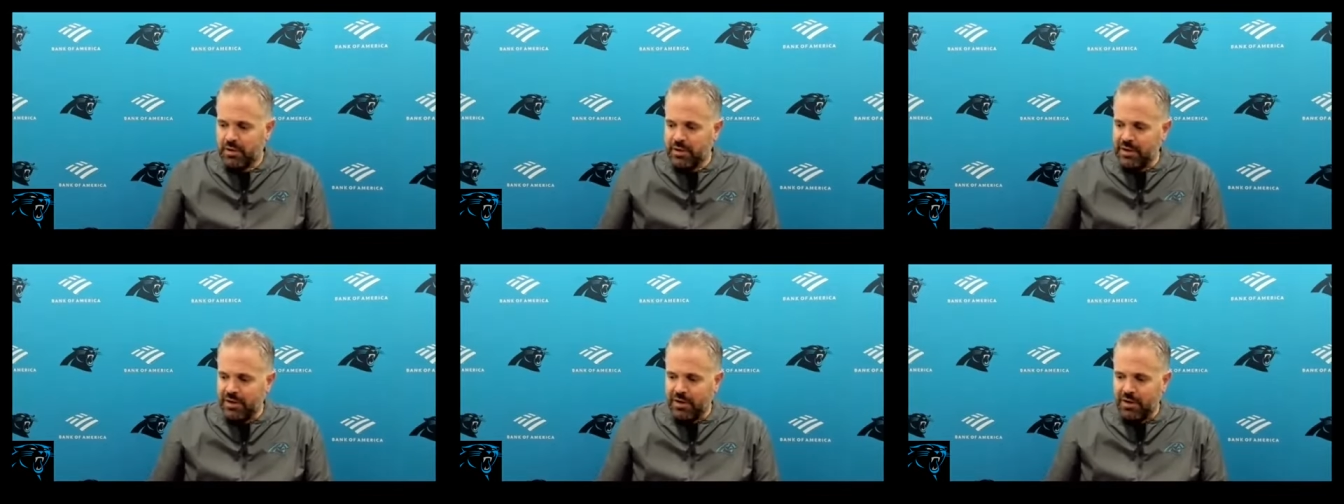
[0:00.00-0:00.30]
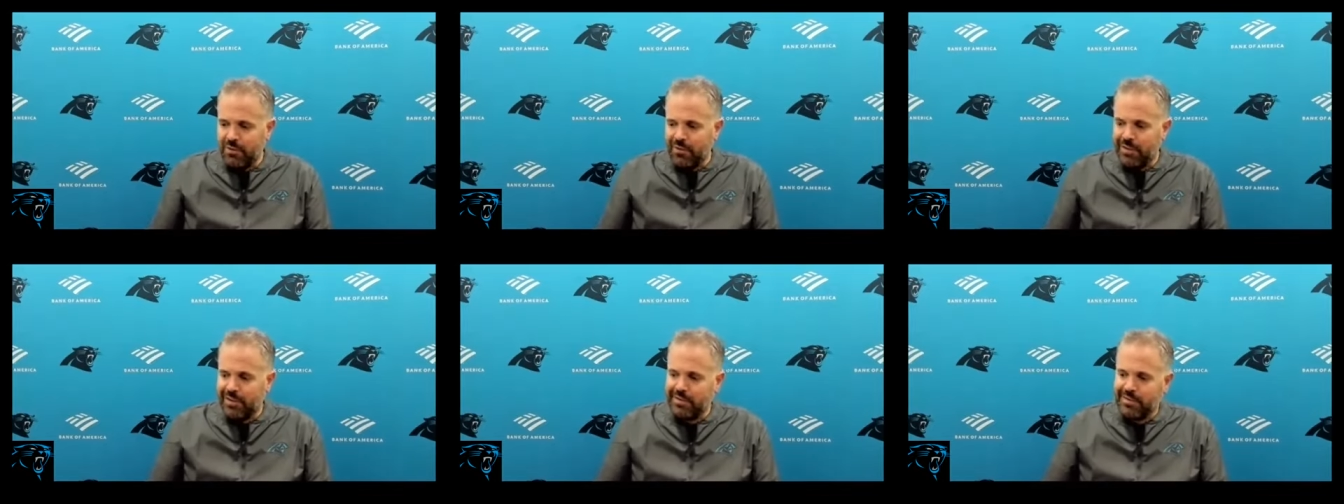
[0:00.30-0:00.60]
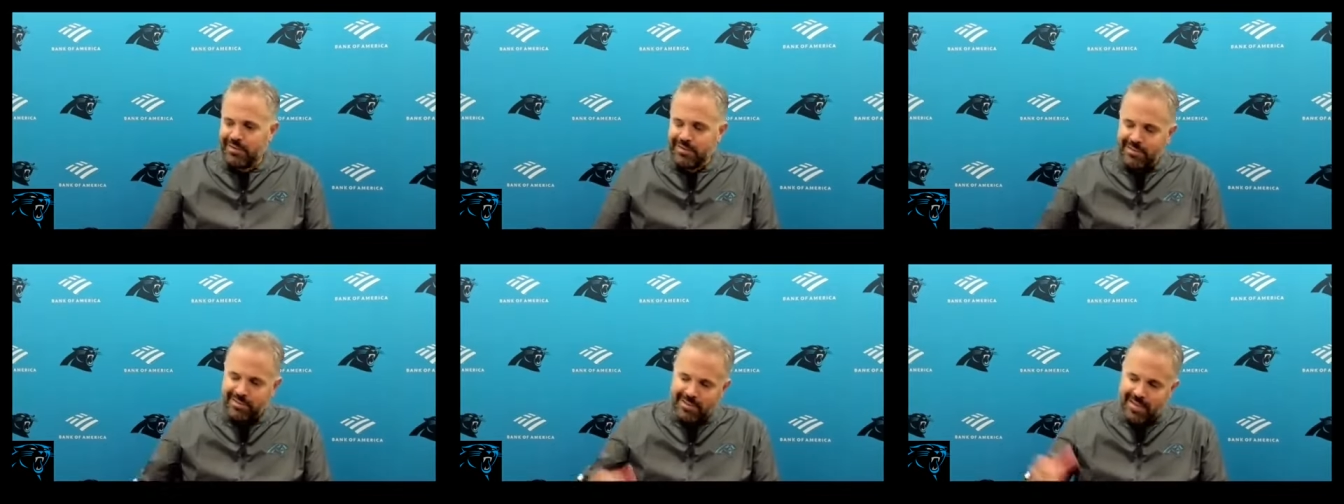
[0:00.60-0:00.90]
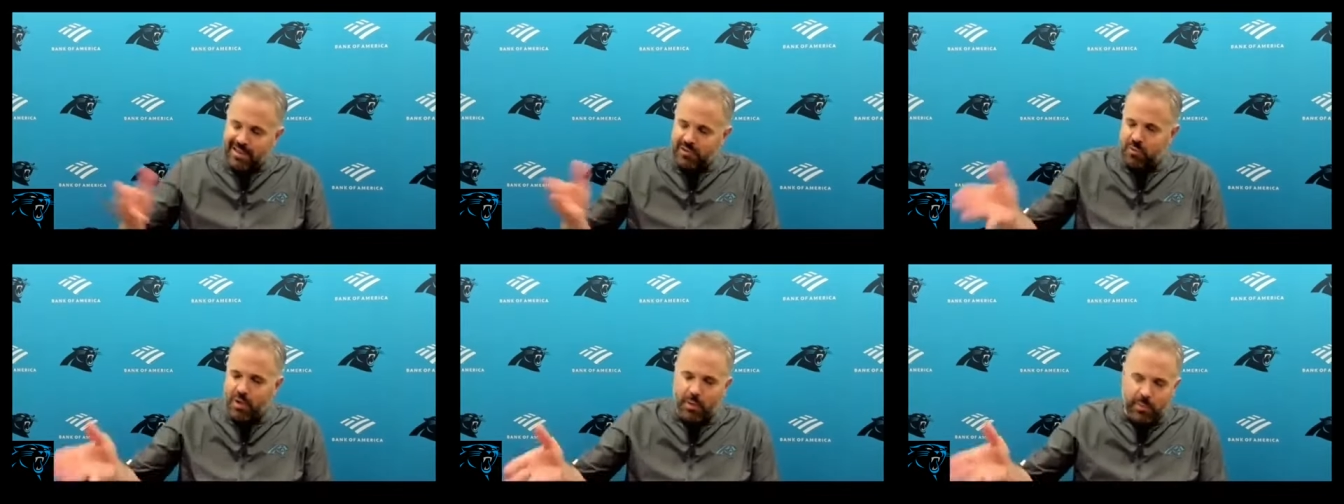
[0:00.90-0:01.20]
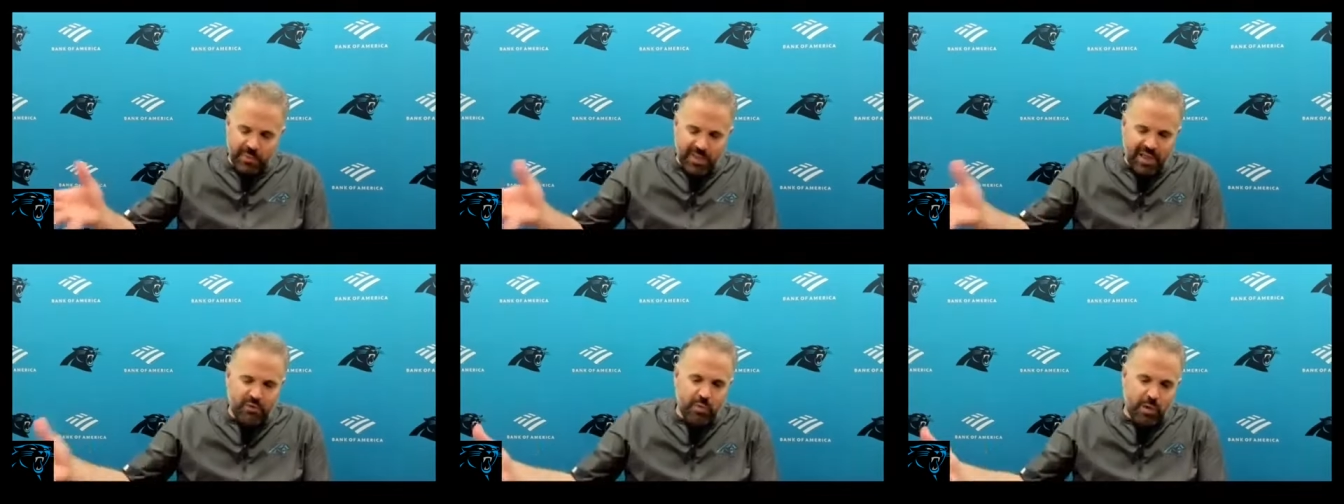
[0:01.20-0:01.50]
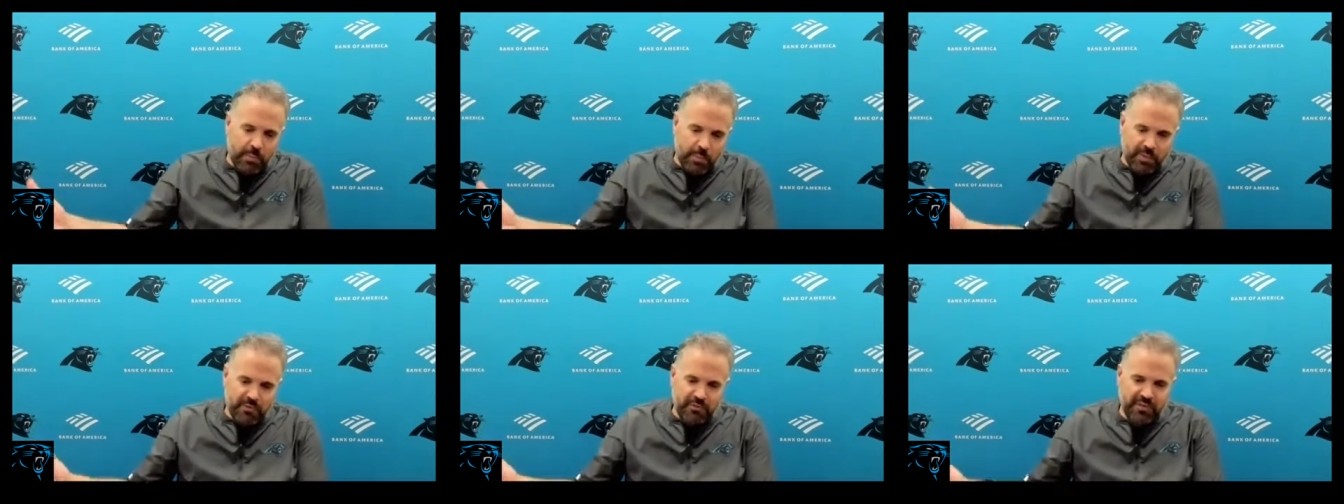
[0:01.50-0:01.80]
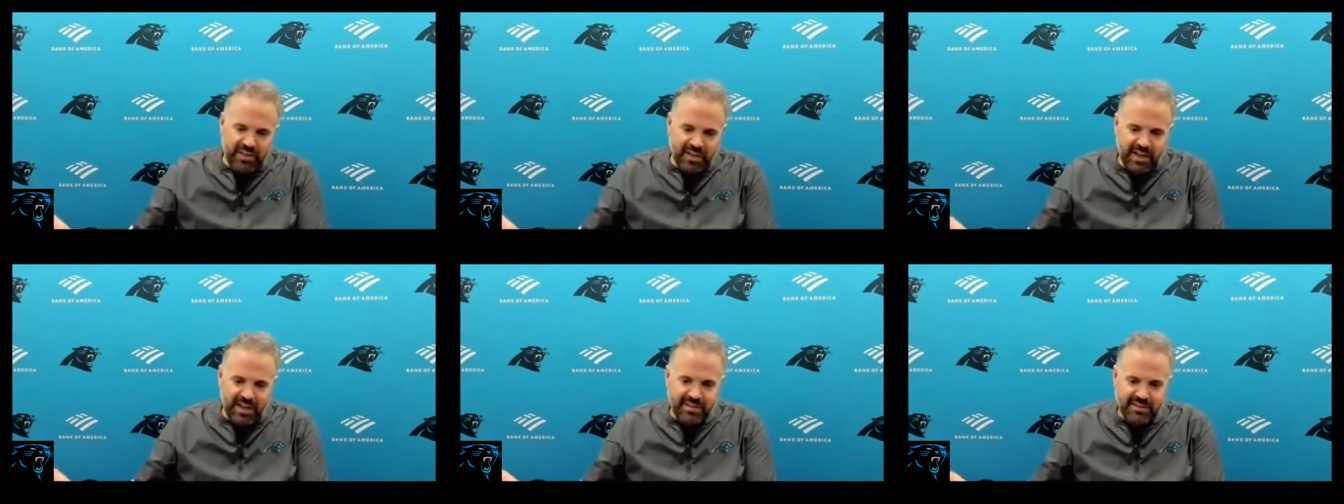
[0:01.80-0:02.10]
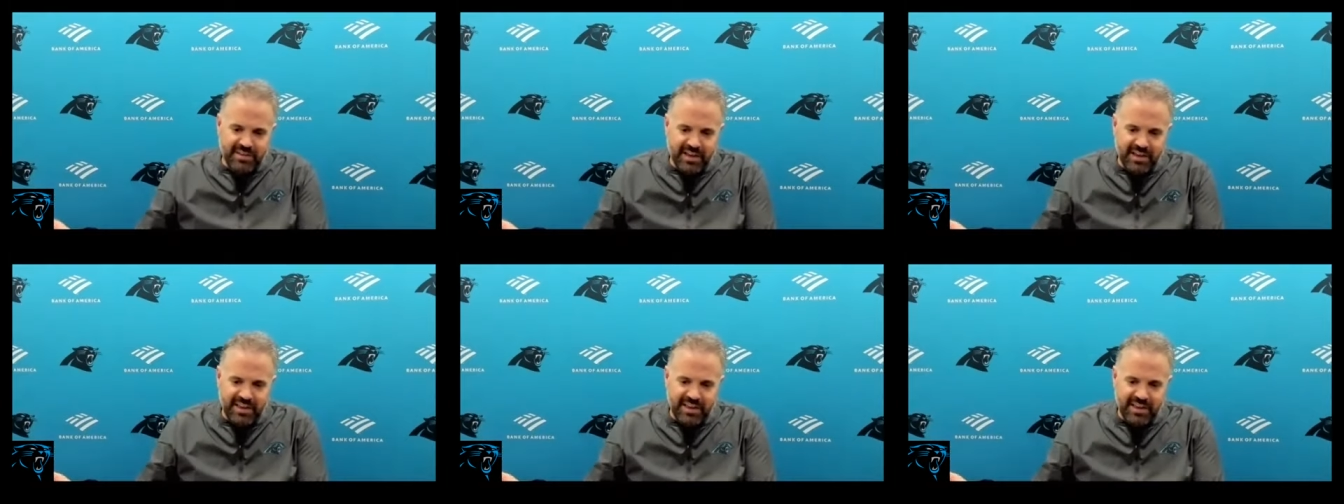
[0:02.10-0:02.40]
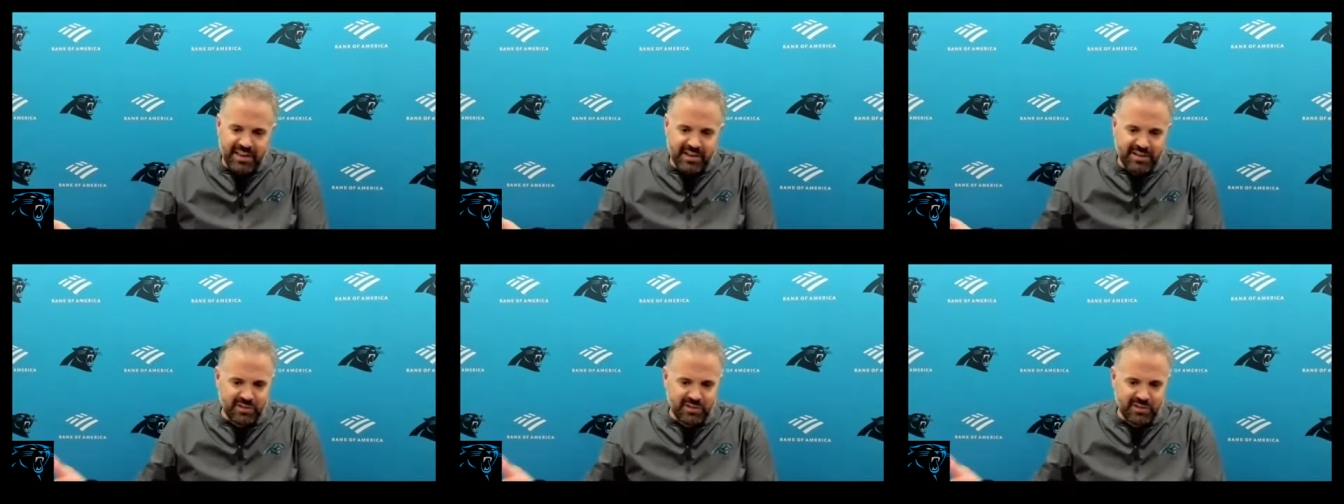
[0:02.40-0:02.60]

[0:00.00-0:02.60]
you know, that's why we went for the onside kick,